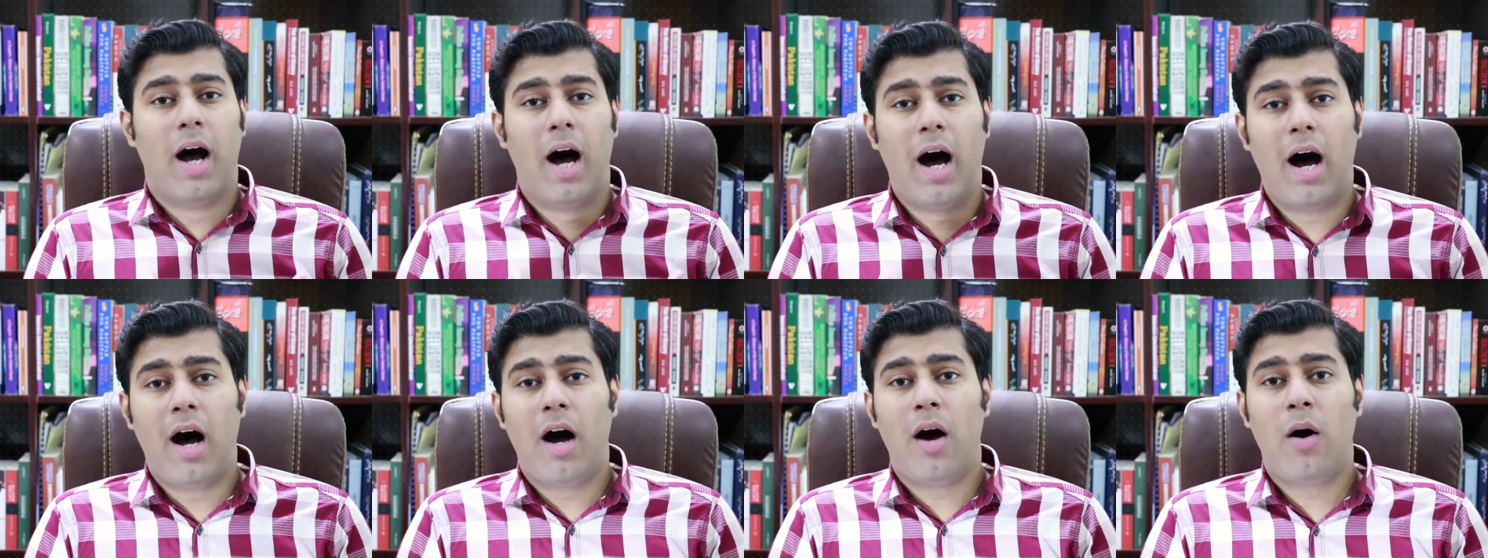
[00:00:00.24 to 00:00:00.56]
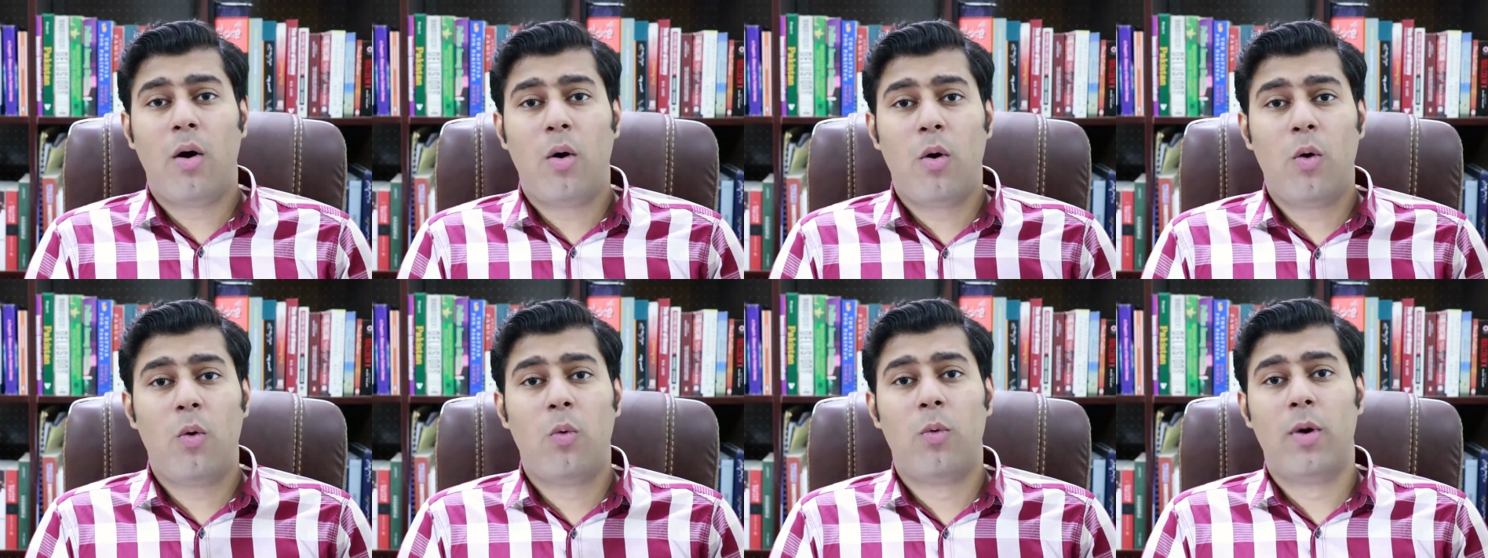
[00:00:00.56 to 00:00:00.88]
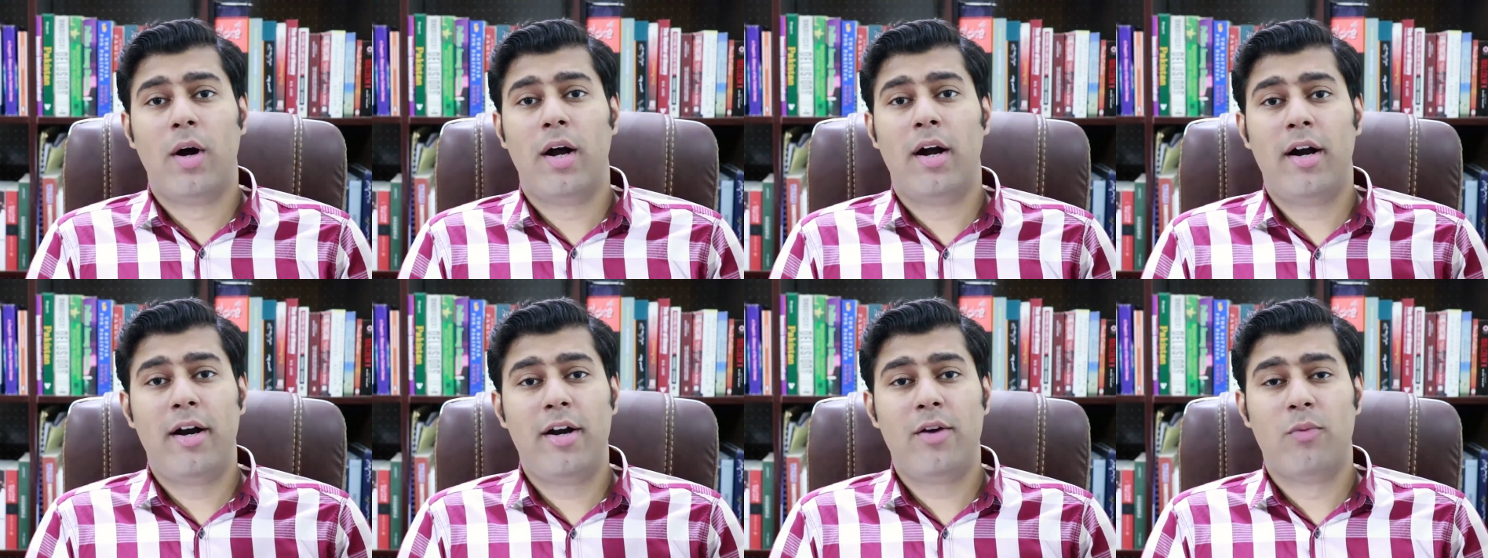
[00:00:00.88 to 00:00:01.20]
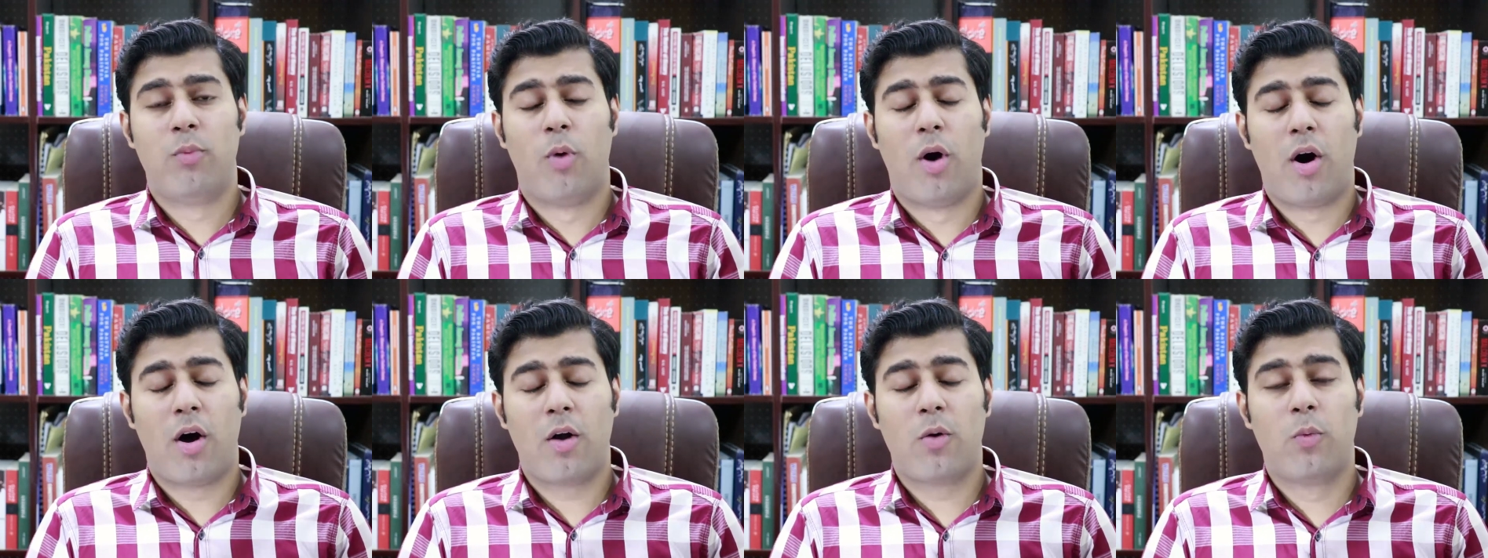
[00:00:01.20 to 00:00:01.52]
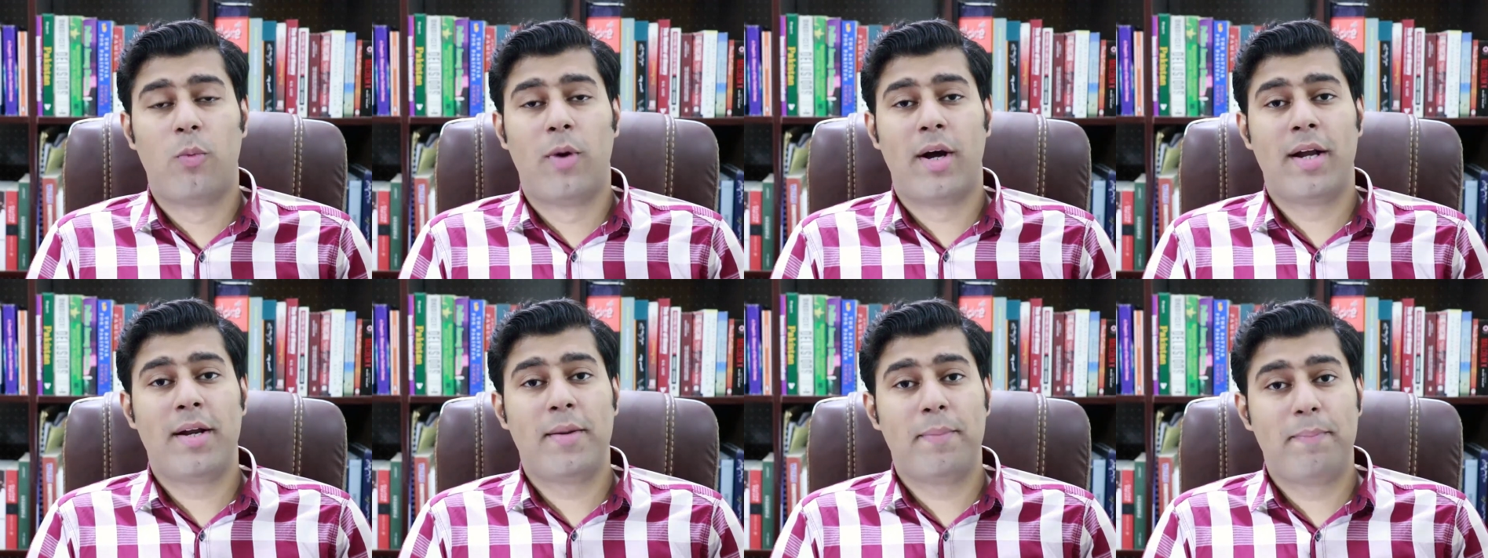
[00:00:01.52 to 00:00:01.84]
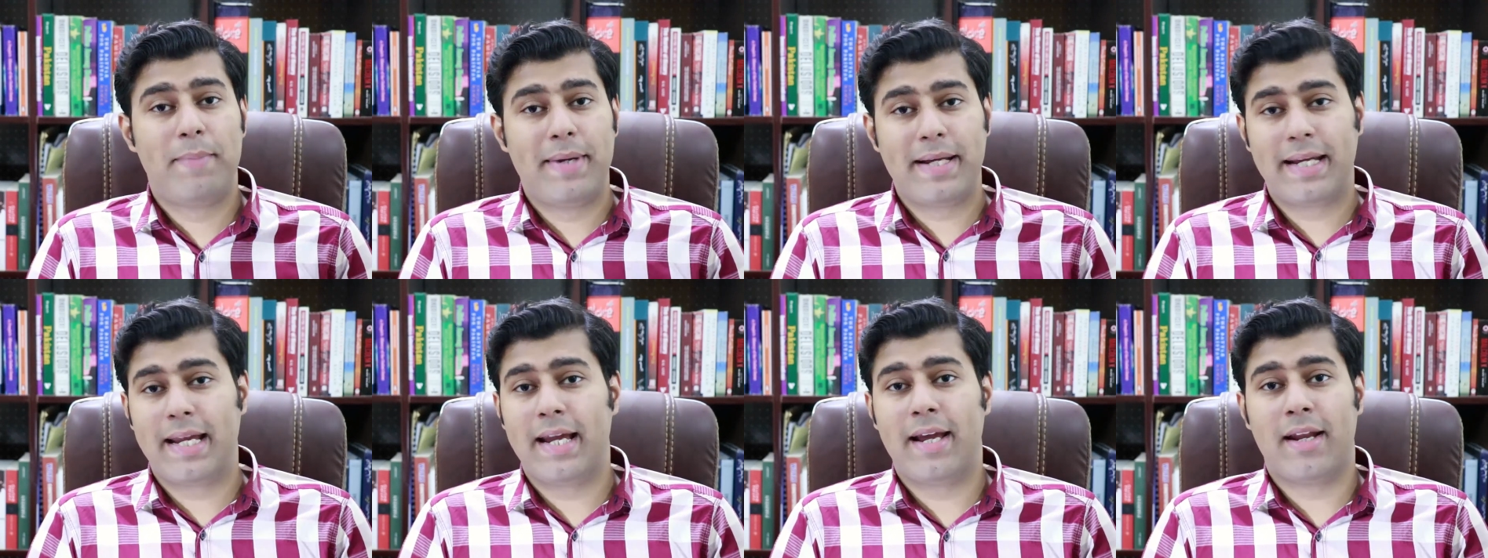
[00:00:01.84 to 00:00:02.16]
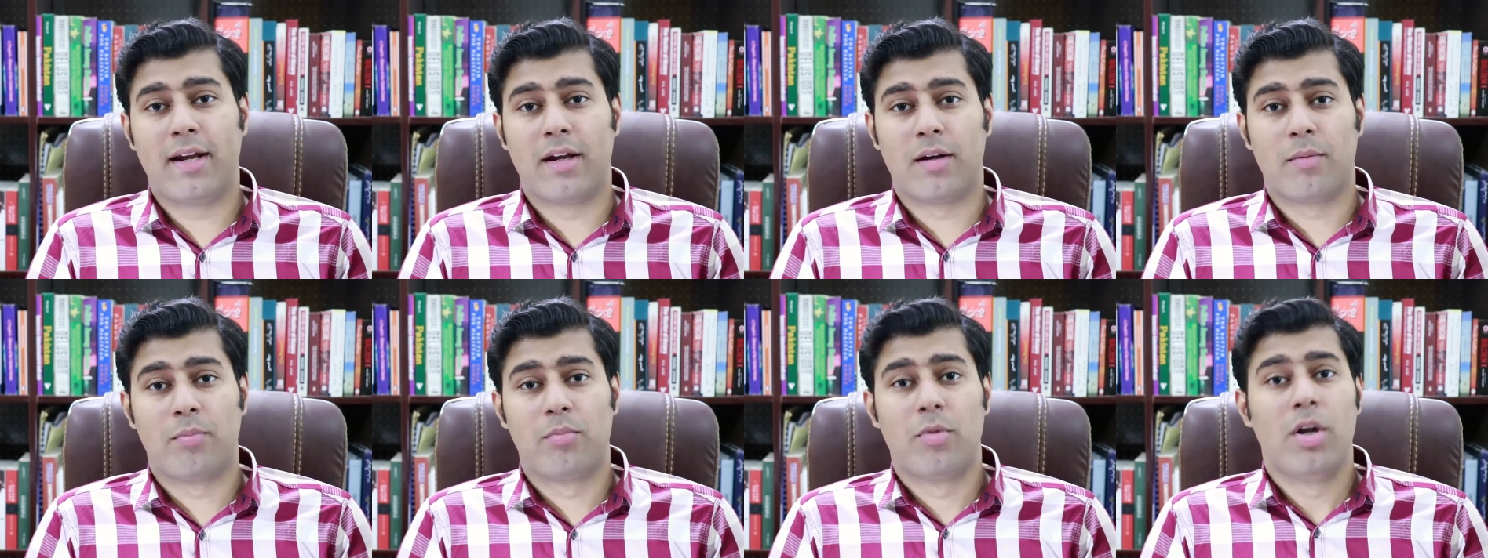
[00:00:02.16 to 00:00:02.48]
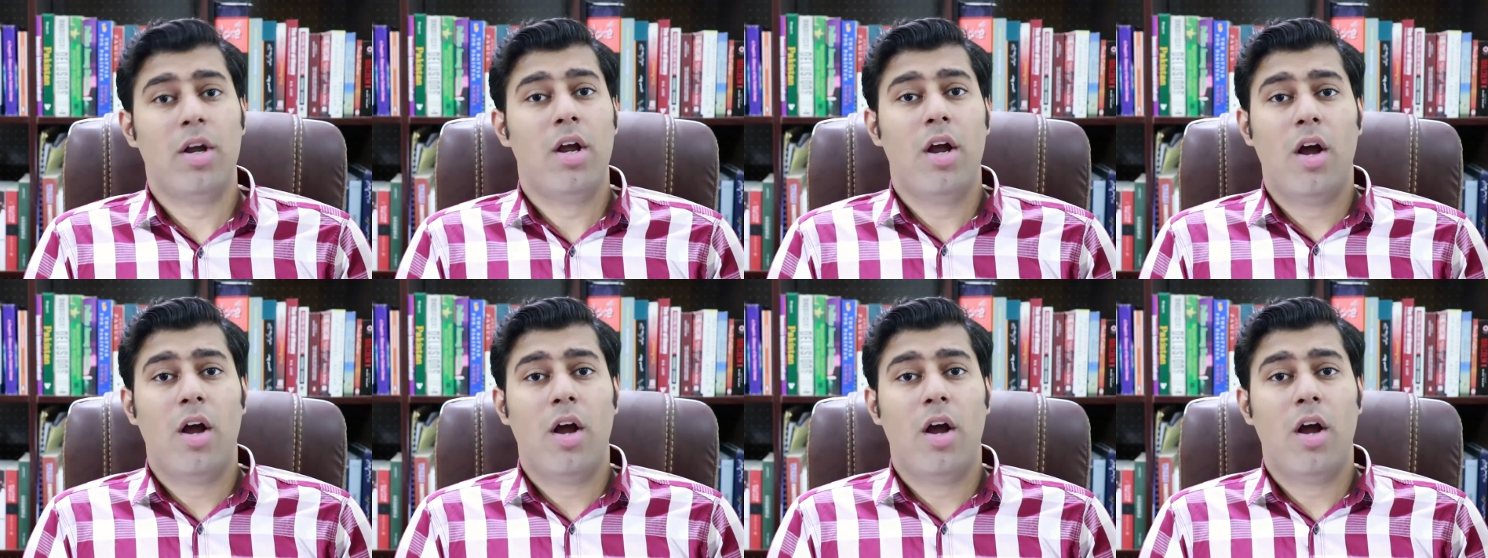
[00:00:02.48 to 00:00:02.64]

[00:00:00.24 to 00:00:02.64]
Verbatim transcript: How World War I began?